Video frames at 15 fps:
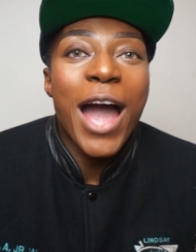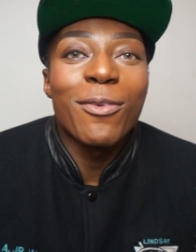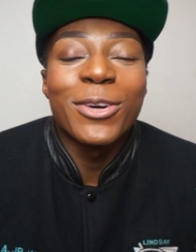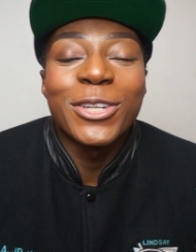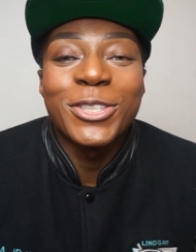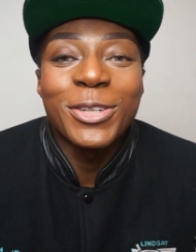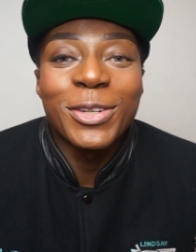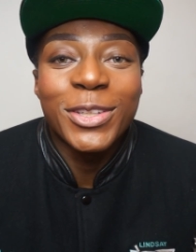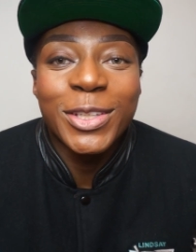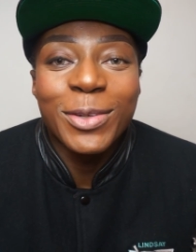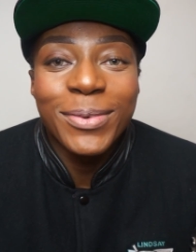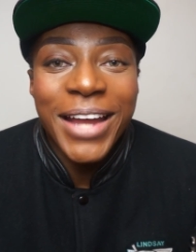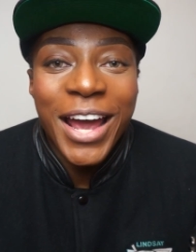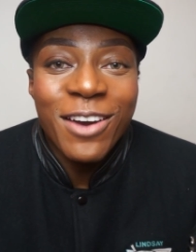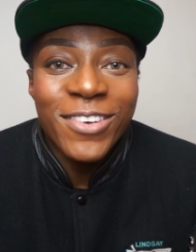I will choose
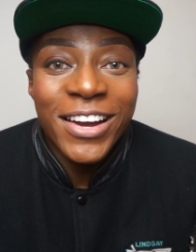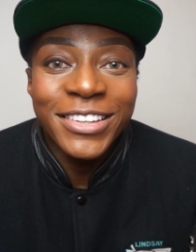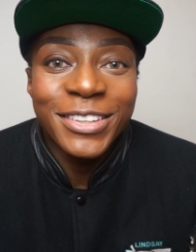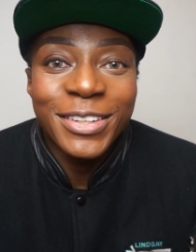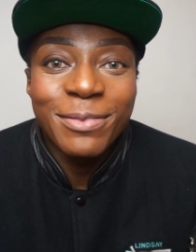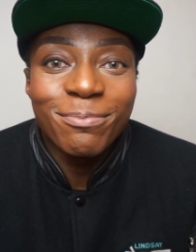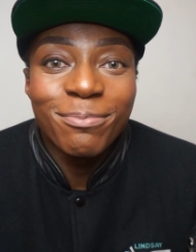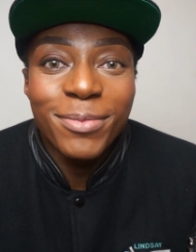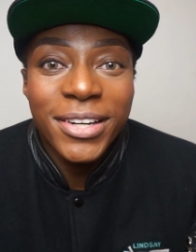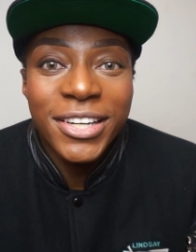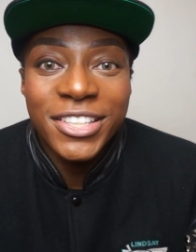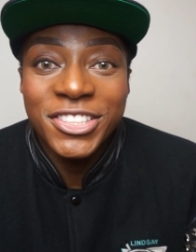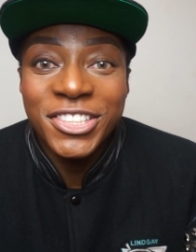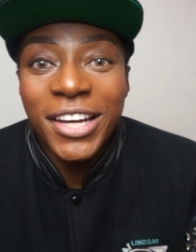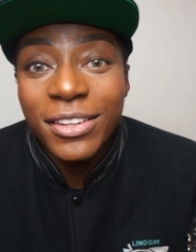someone at random
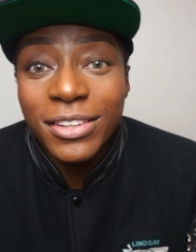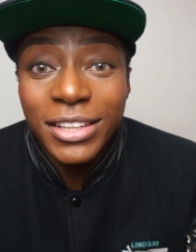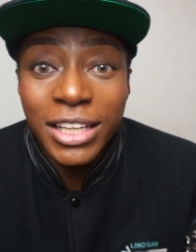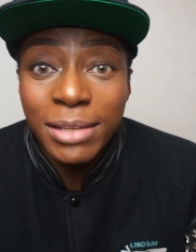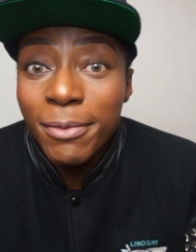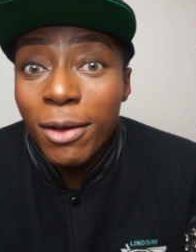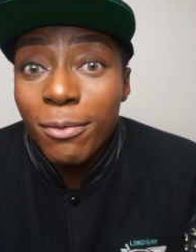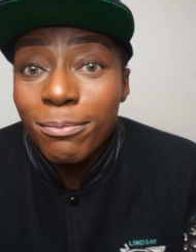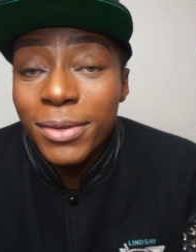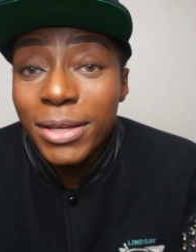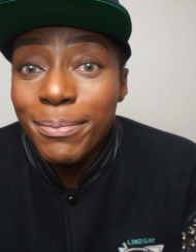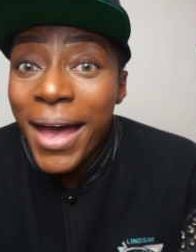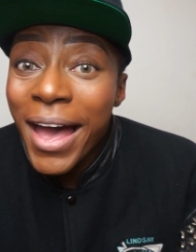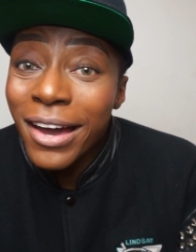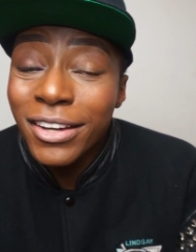because she hasn't emailed me
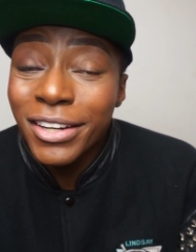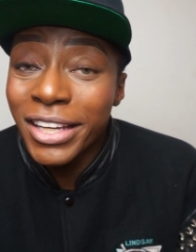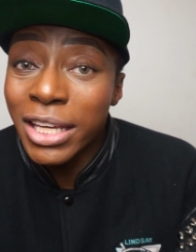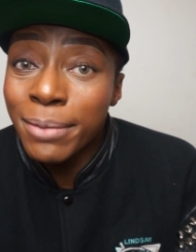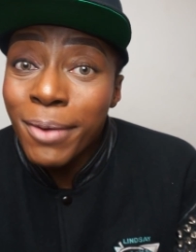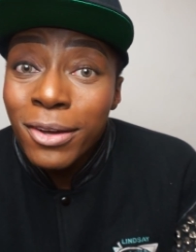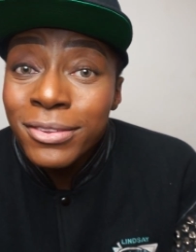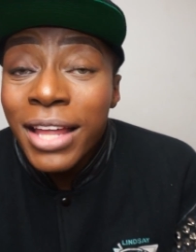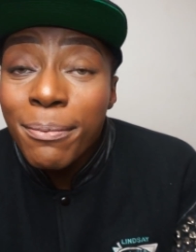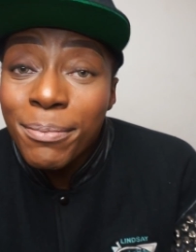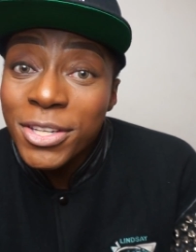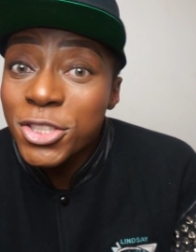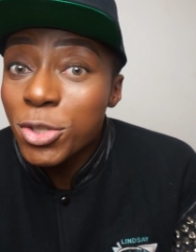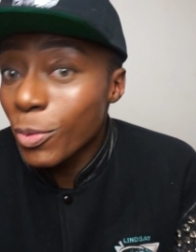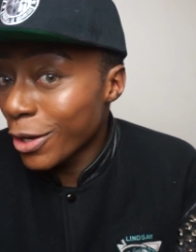back, and I emailed that
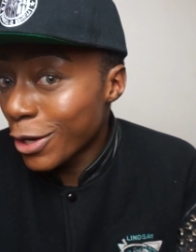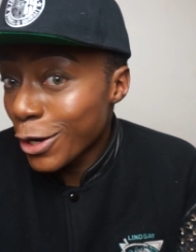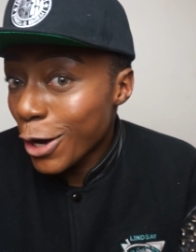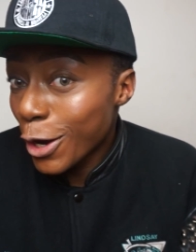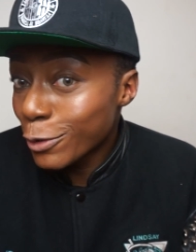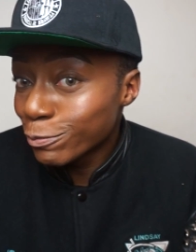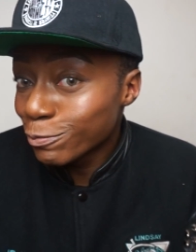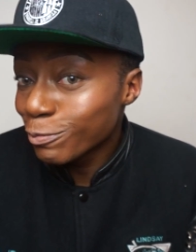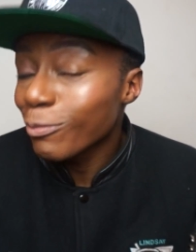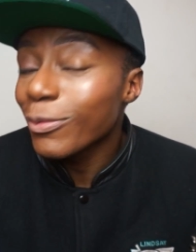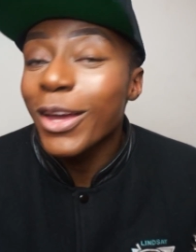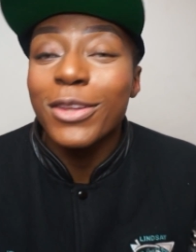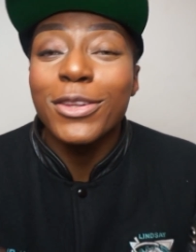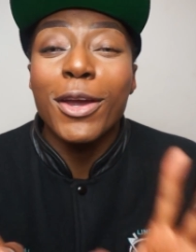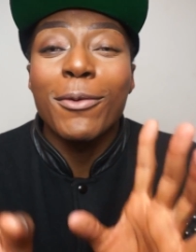bitch a week ago.
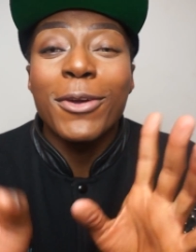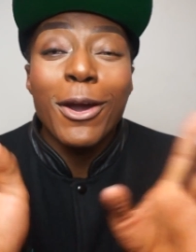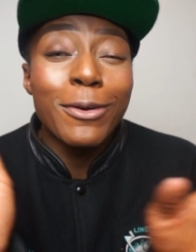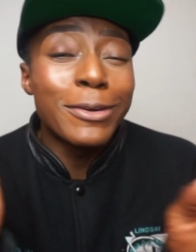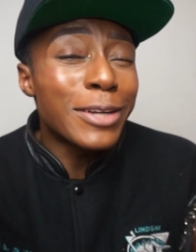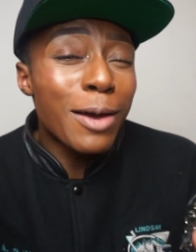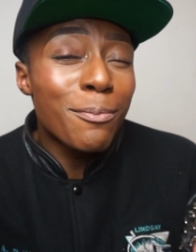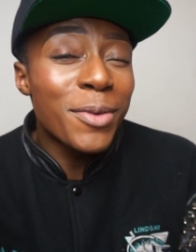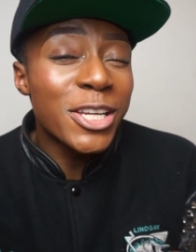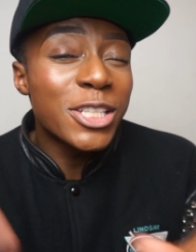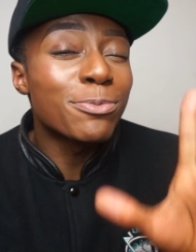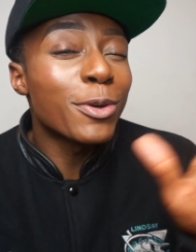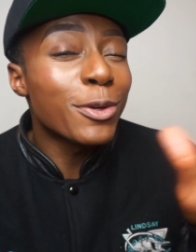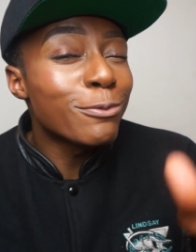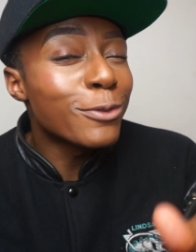So go, you're
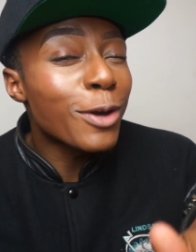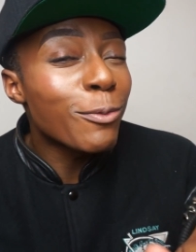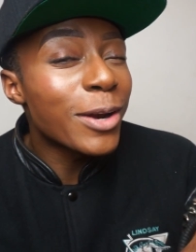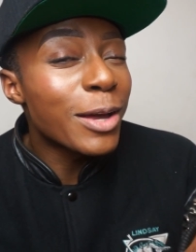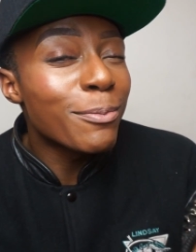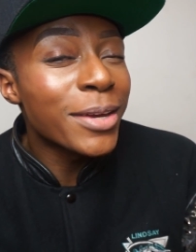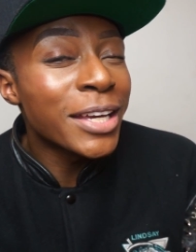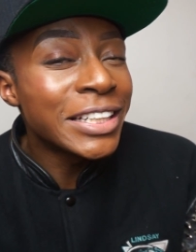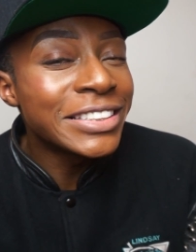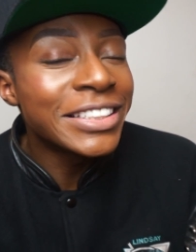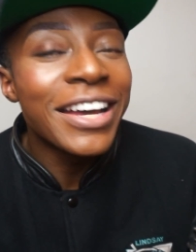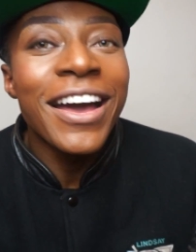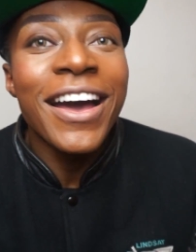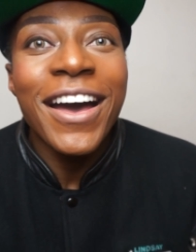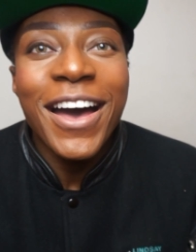bitch, but you know what I mean.
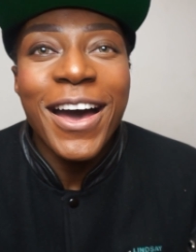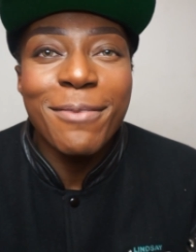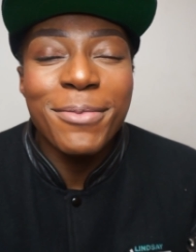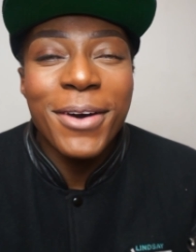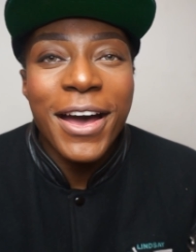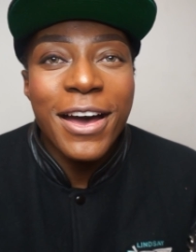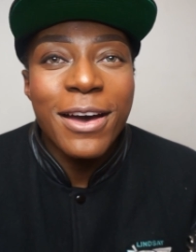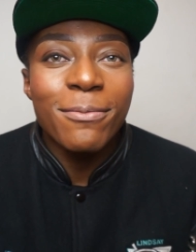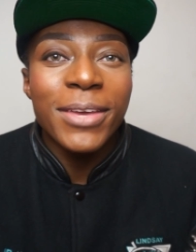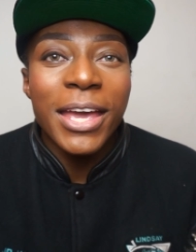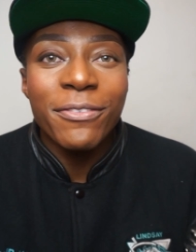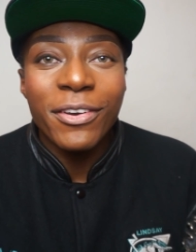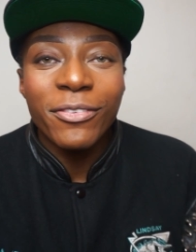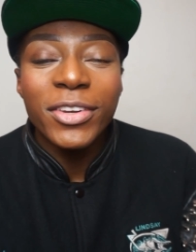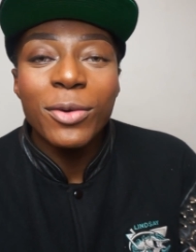But um, yeah,
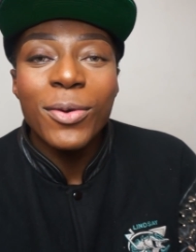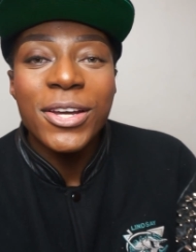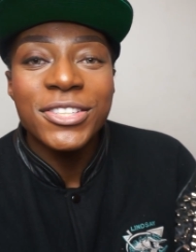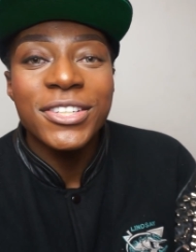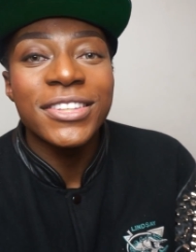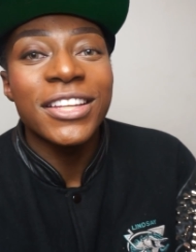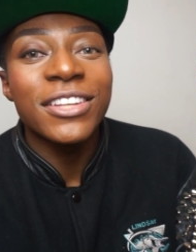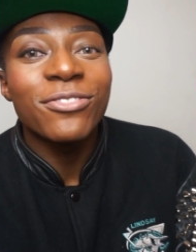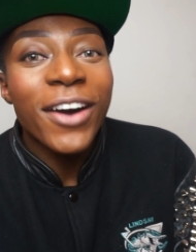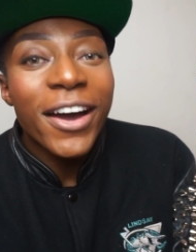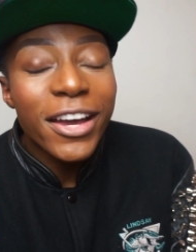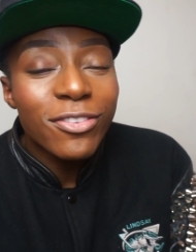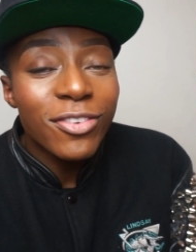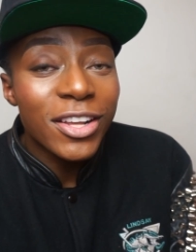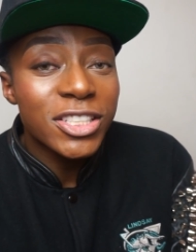if you have any questions,
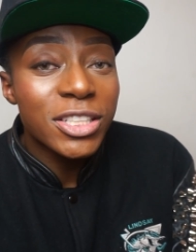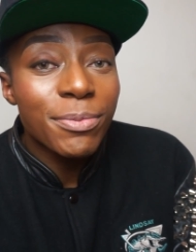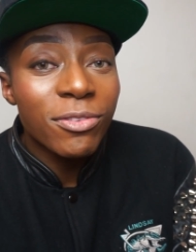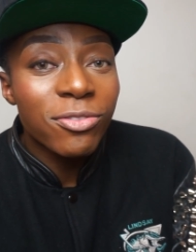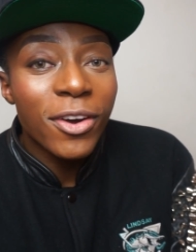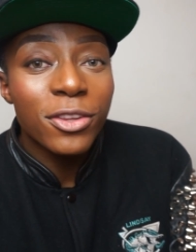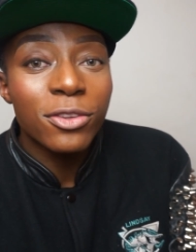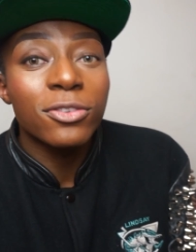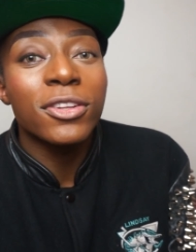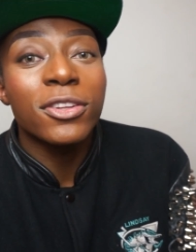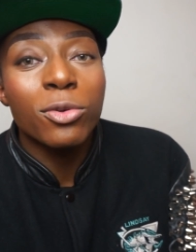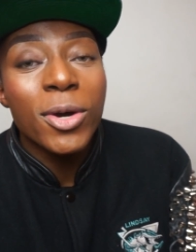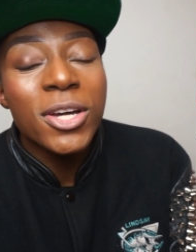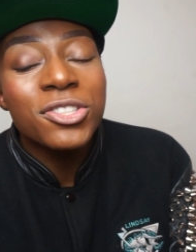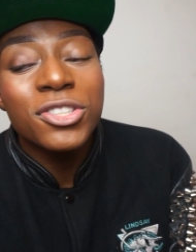advice, relationship advice, or
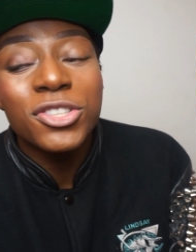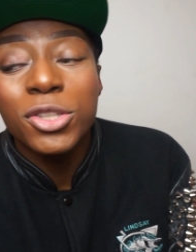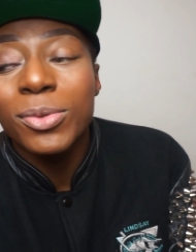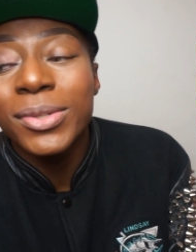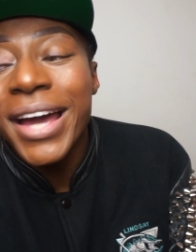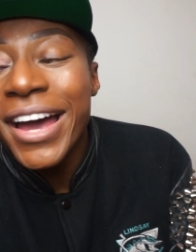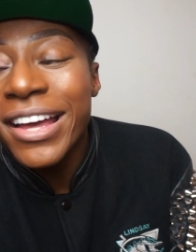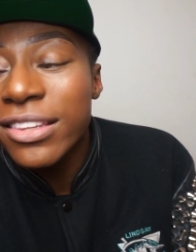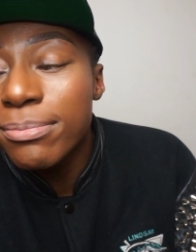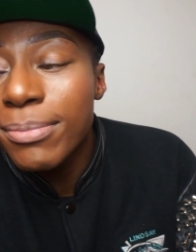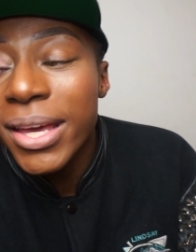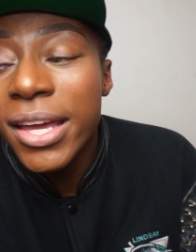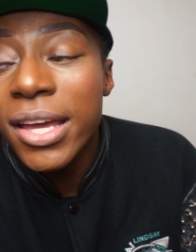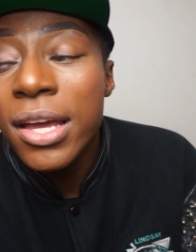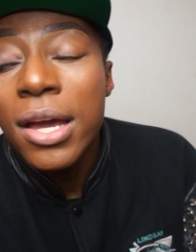just questions you want to ask
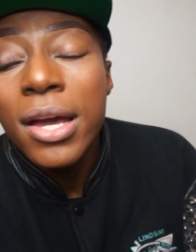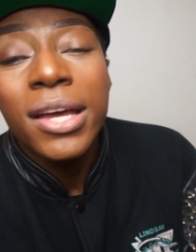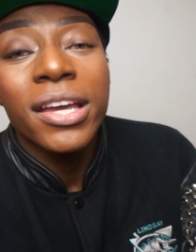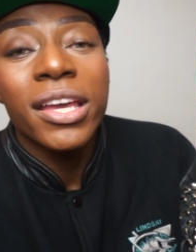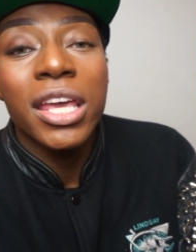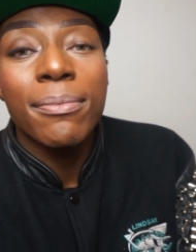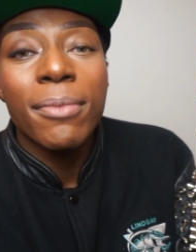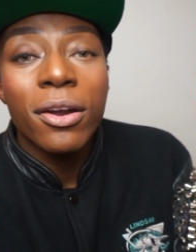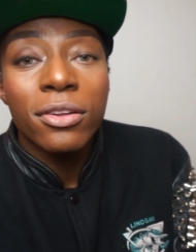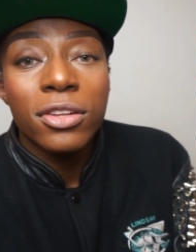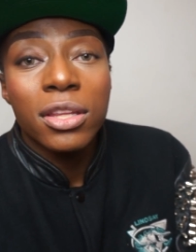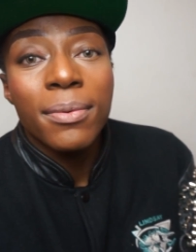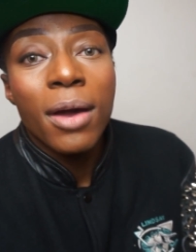me, email us,